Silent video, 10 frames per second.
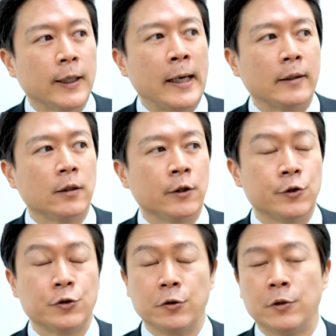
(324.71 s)
at their
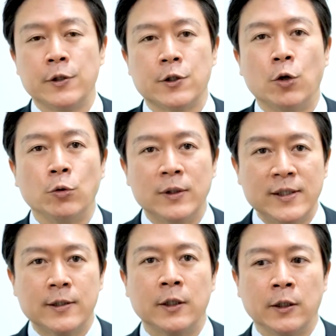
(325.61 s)
students
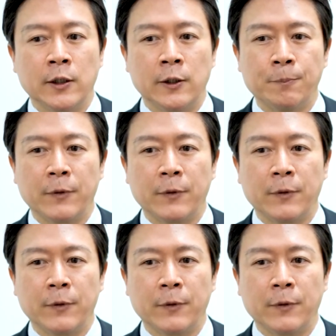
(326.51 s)
holistically,